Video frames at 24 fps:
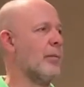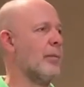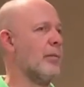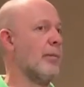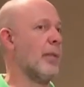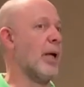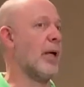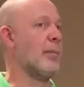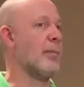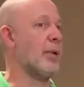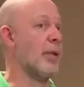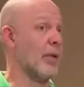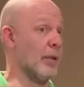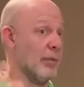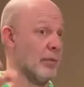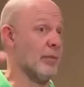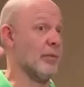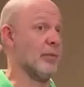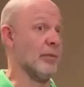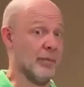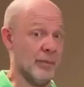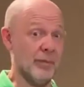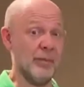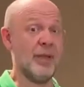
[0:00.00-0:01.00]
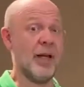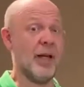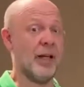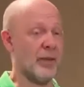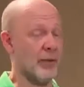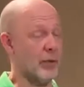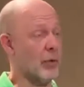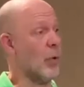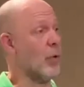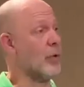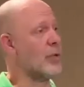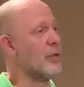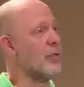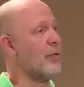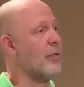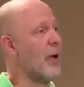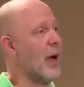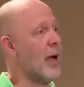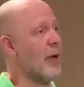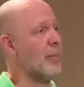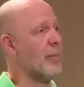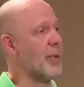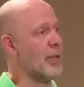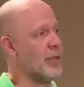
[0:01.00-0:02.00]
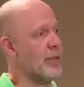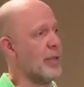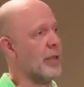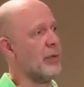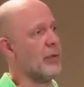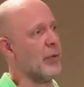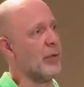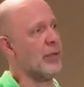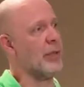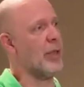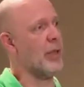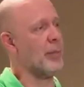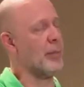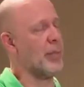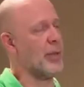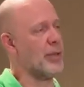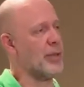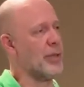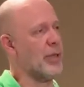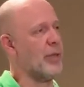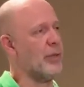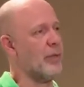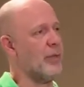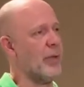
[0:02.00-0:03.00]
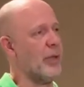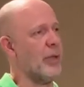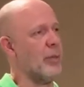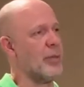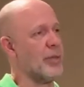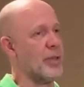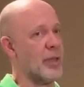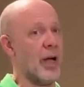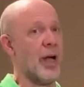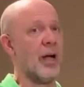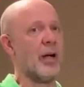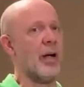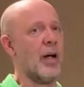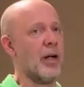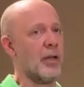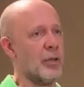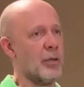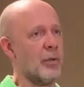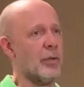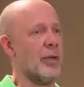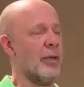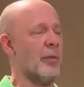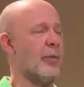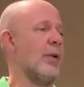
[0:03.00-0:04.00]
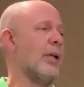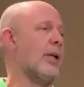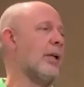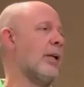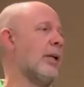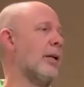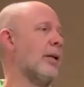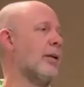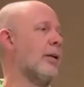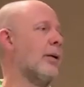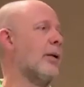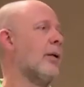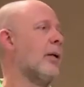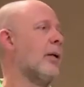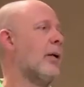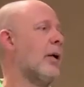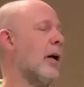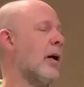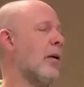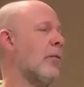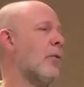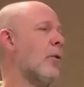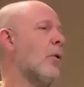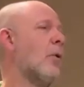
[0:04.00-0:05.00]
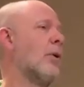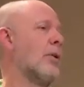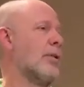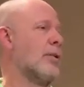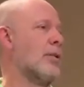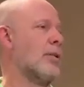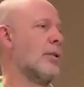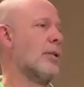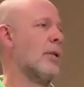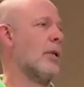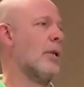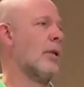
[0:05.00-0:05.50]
Maybe that those 5% or 10% films are actually winning awards